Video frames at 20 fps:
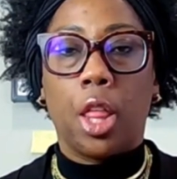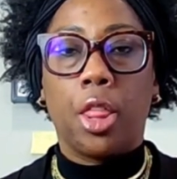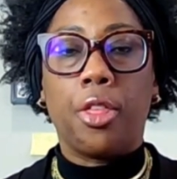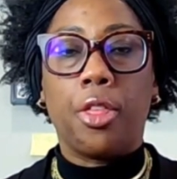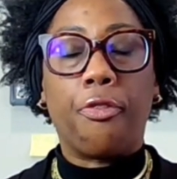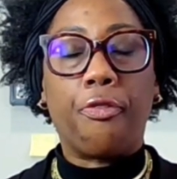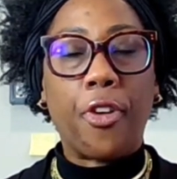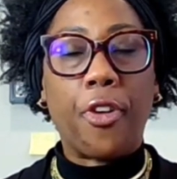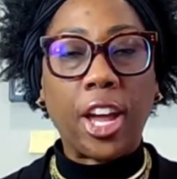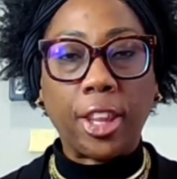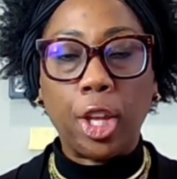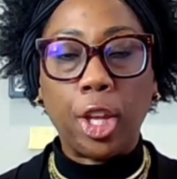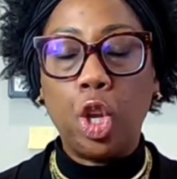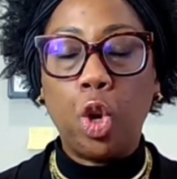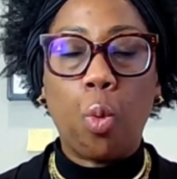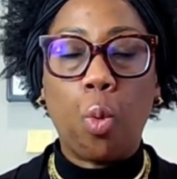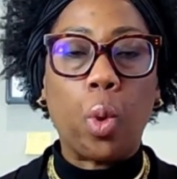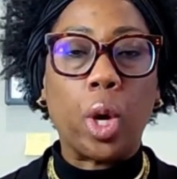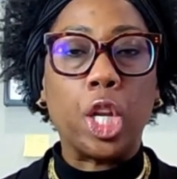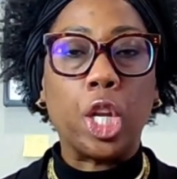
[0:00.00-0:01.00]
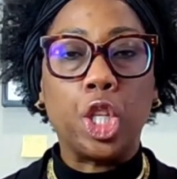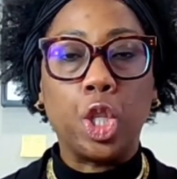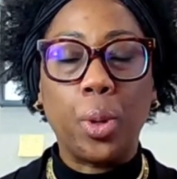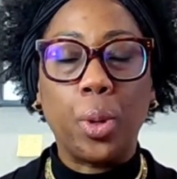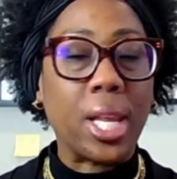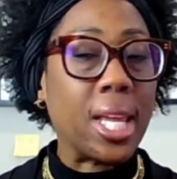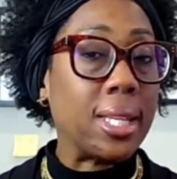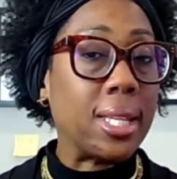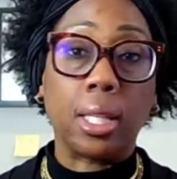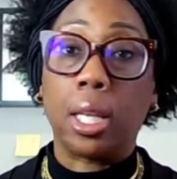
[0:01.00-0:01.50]
The fact that you don't want to do
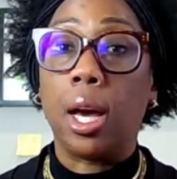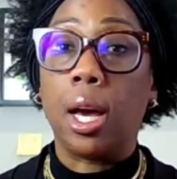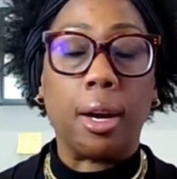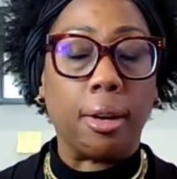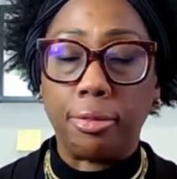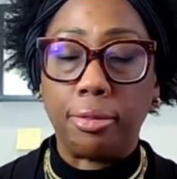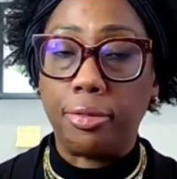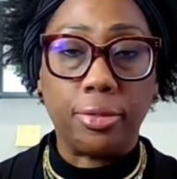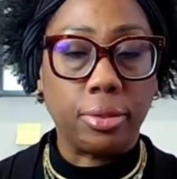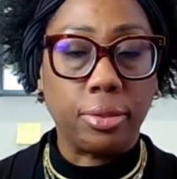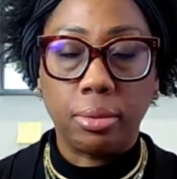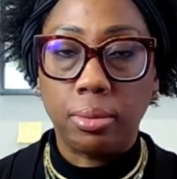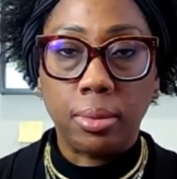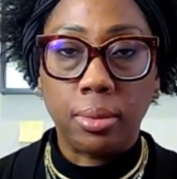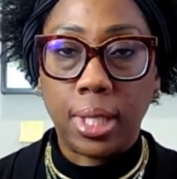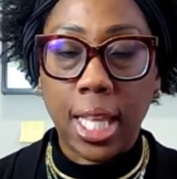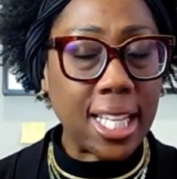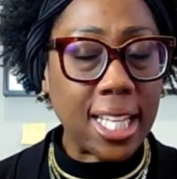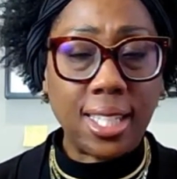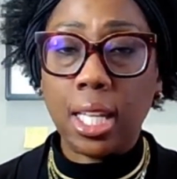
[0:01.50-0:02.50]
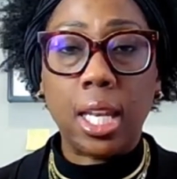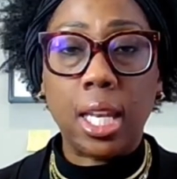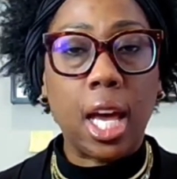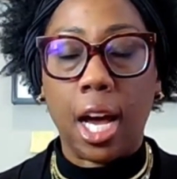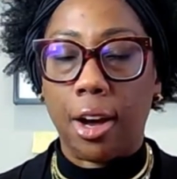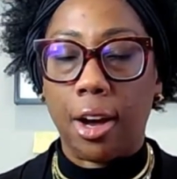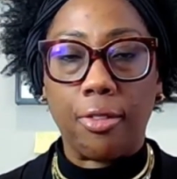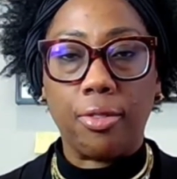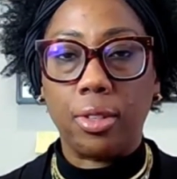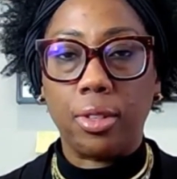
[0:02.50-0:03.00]
it is enough. That's
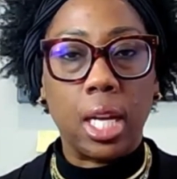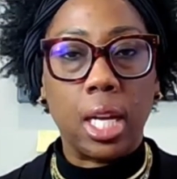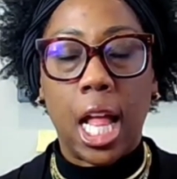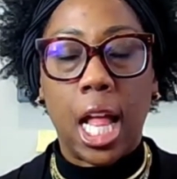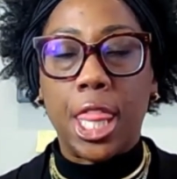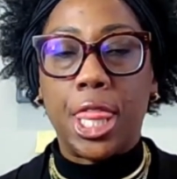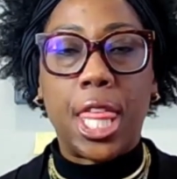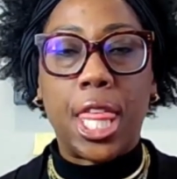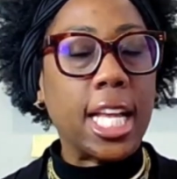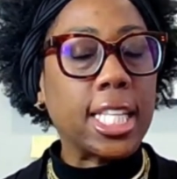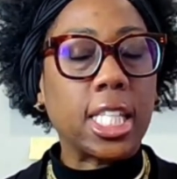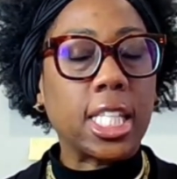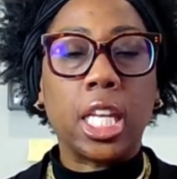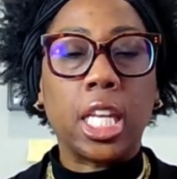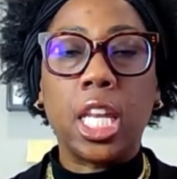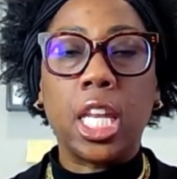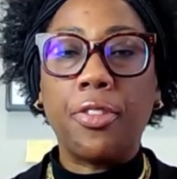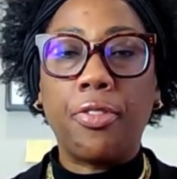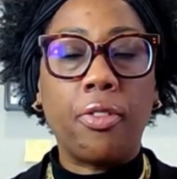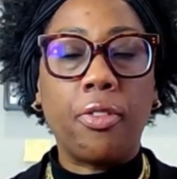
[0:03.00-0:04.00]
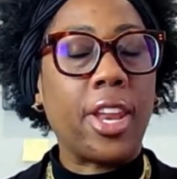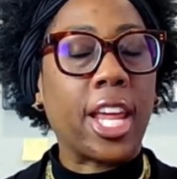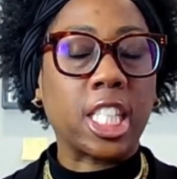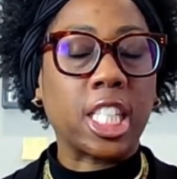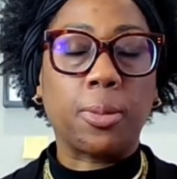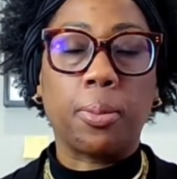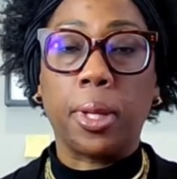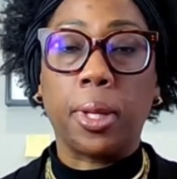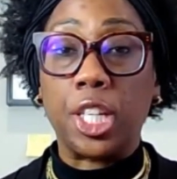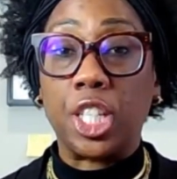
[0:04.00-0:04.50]
enough. That's enough of an
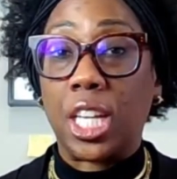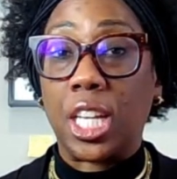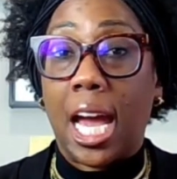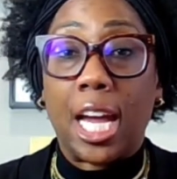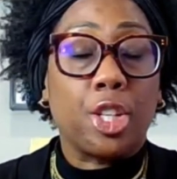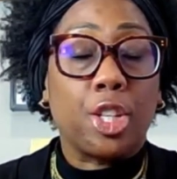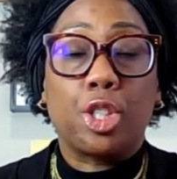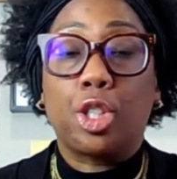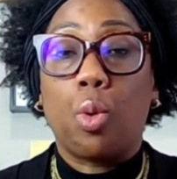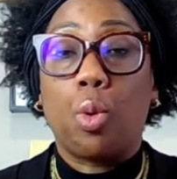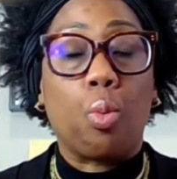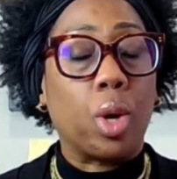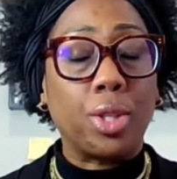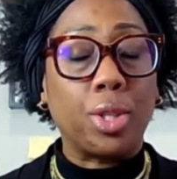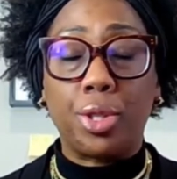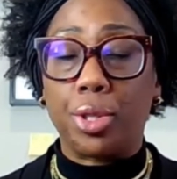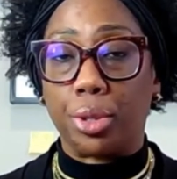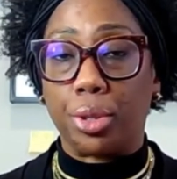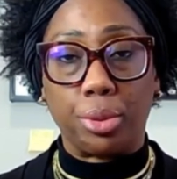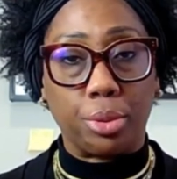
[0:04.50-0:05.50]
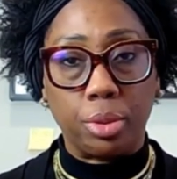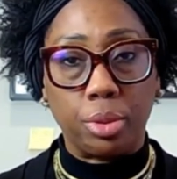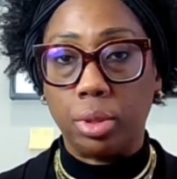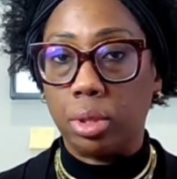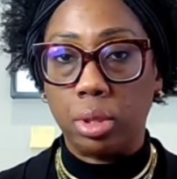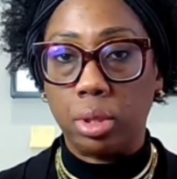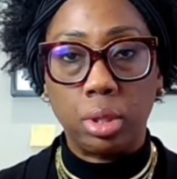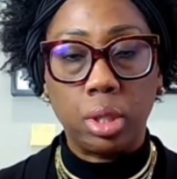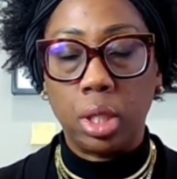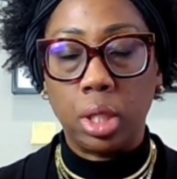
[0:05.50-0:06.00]
explanation. I just don't want to.
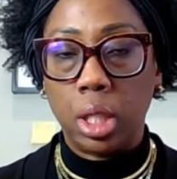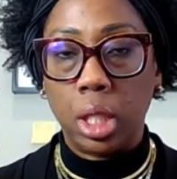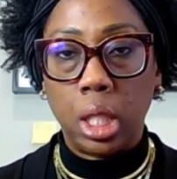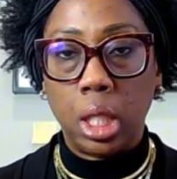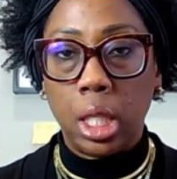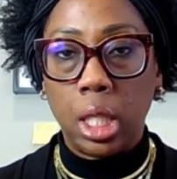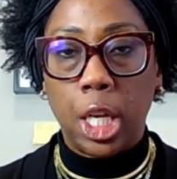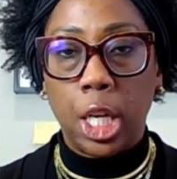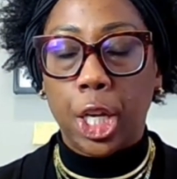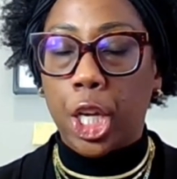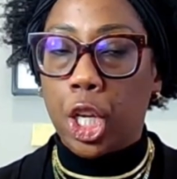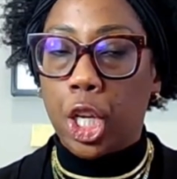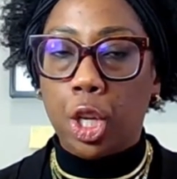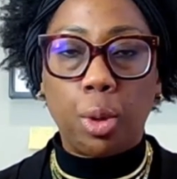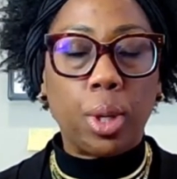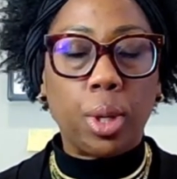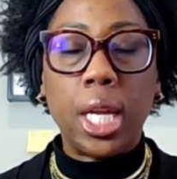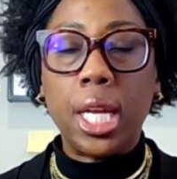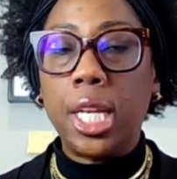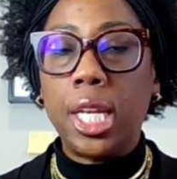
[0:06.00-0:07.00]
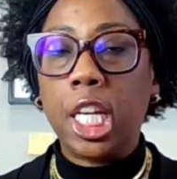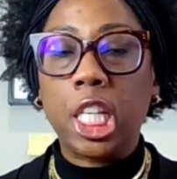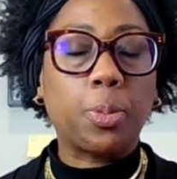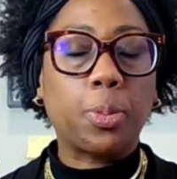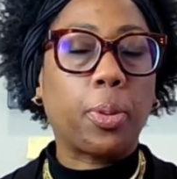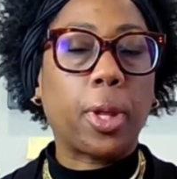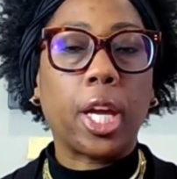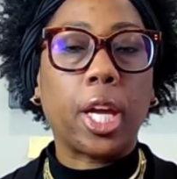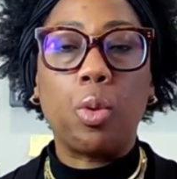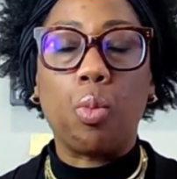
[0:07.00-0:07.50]
You don't need to
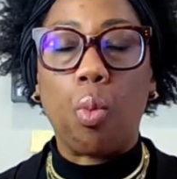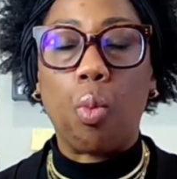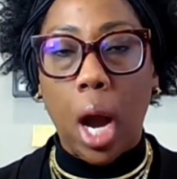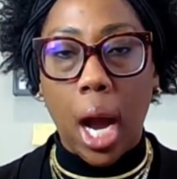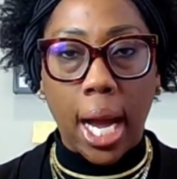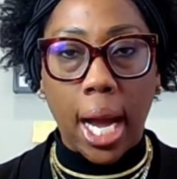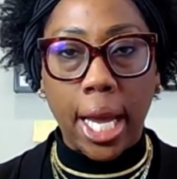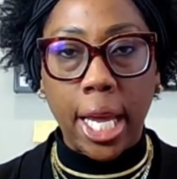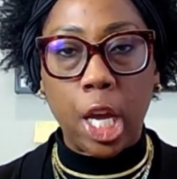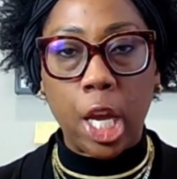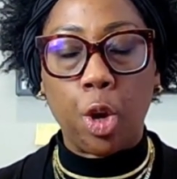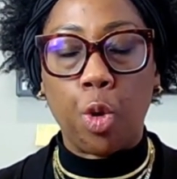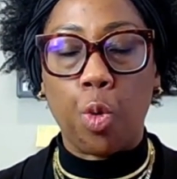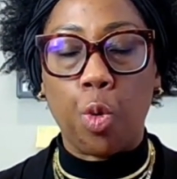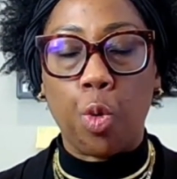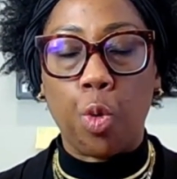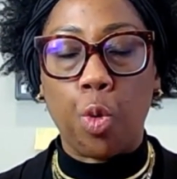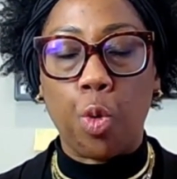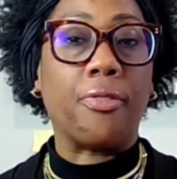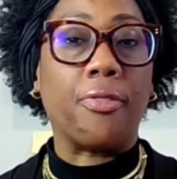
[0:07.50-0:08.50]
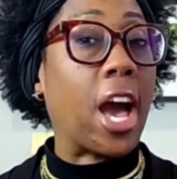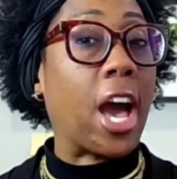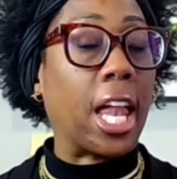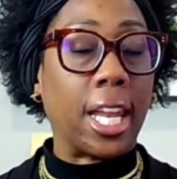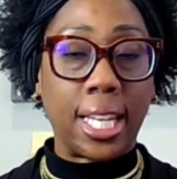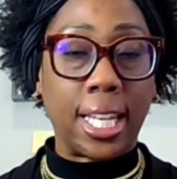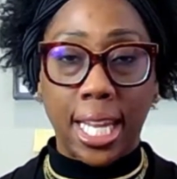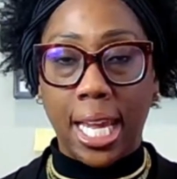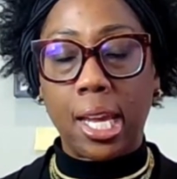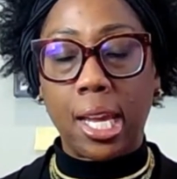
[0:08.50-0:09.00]
explain why in order to
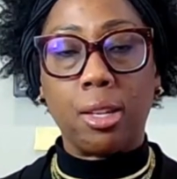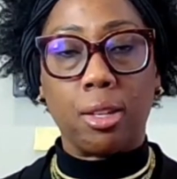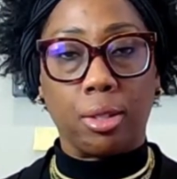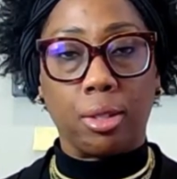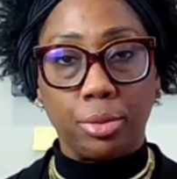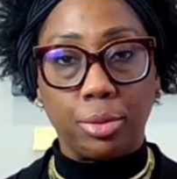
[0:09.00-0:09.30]
validate